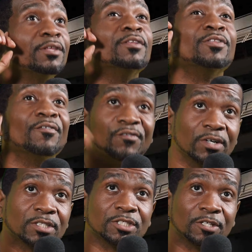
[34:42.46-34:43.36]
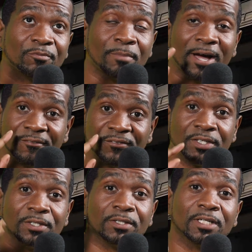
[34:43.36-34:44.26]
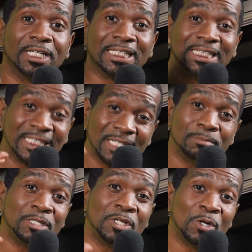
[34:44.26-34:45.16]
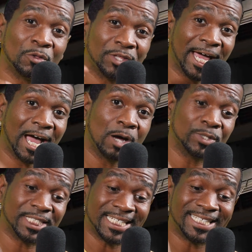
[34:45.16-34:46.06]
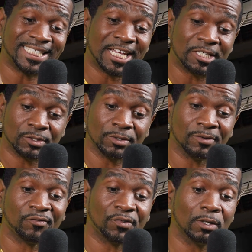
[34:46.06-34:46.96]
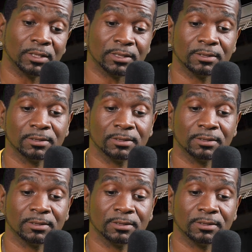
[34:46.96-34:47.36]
The function of my fear let me know that I was in danger of falling.